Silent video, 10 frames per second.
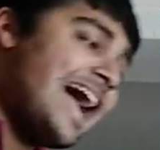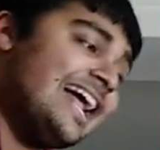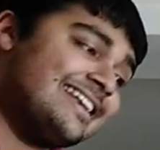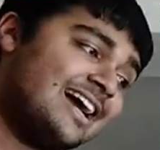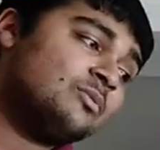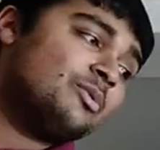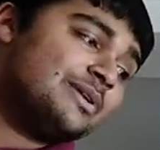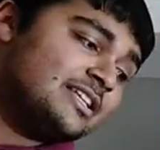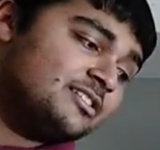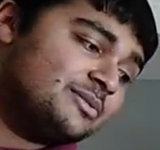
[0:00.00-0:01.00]
And now what
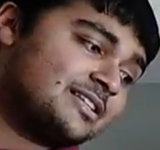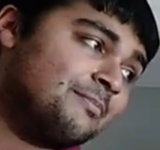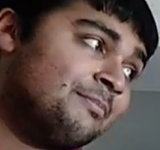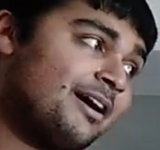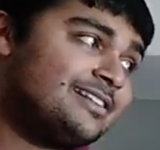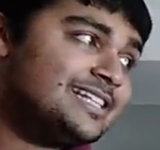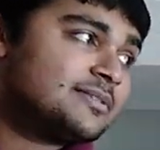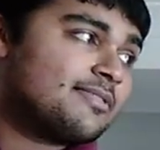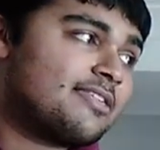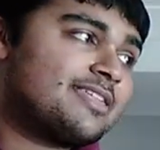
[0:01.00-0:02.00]
we can do is combine
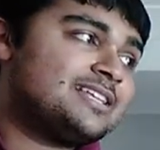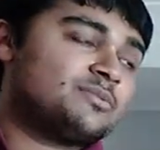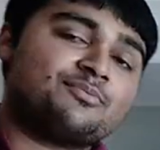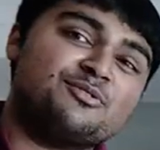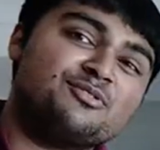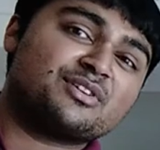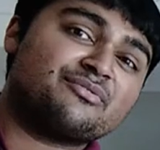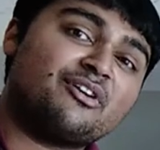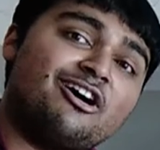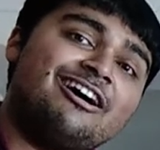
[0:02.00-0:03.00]
this with the things we've so
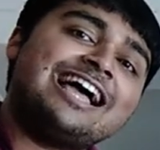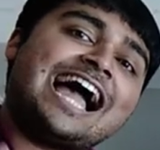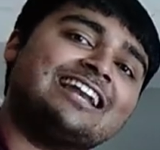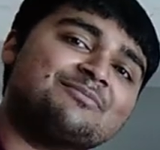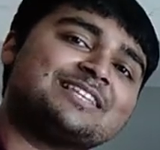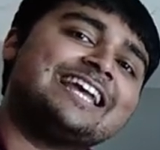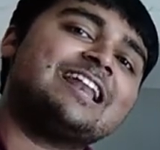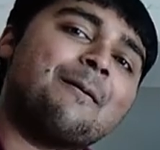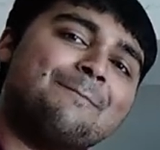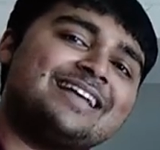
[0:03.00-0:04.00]
far and
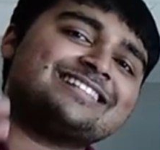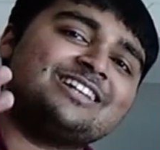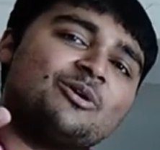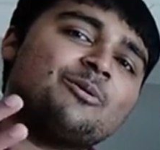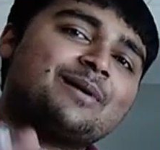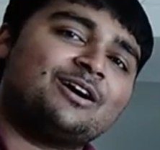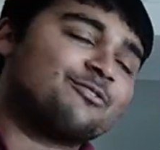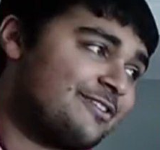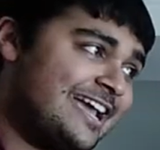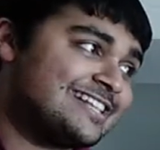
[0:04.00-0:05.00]
obtain a better lower
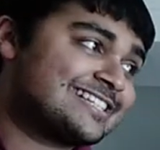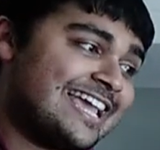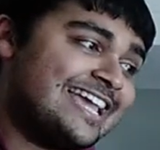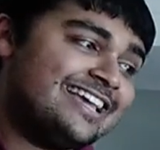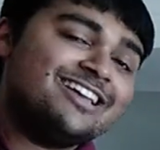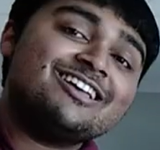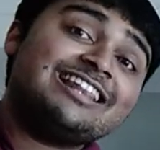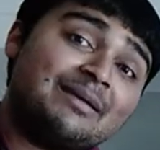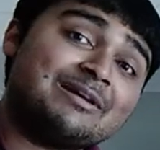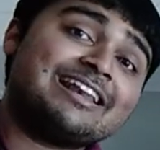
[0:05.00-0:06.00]
bound for sk.
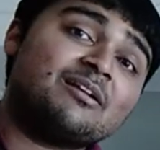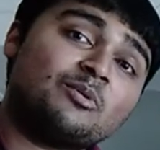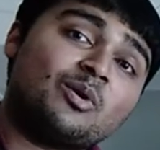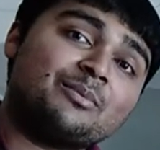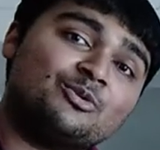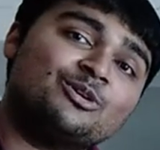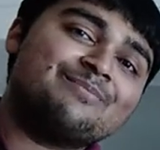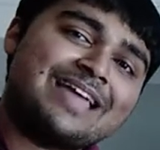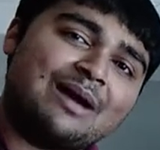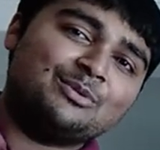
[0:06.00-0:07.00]
Let me clean up the whiteboard
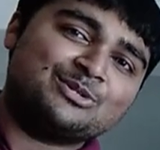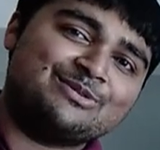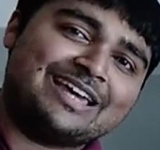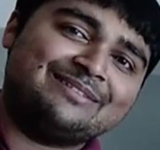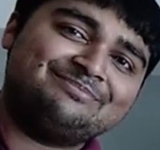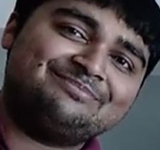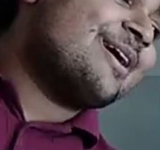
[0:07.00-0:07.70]
and we'll do that.